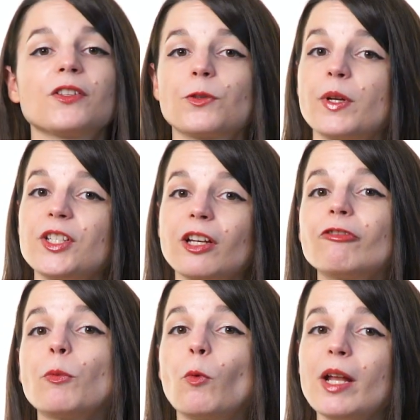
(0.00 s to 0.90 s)
Switching
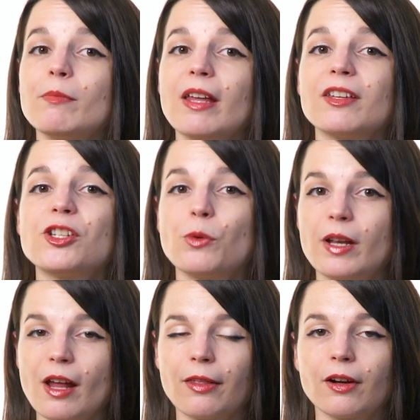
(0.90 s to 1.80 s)
from one method to
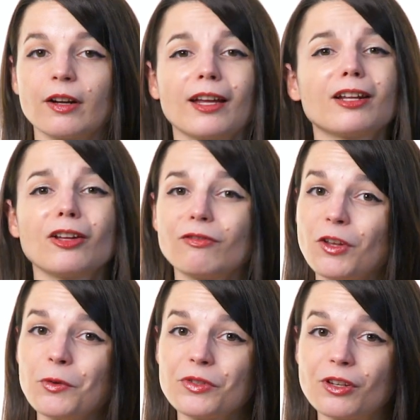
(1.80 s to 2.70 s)
another can
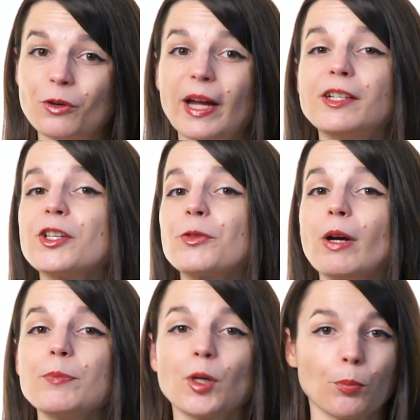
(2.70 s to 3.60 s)
confuse you and
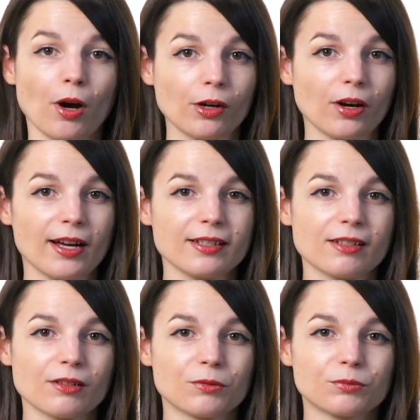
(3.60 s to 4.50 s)
disrupt your progress.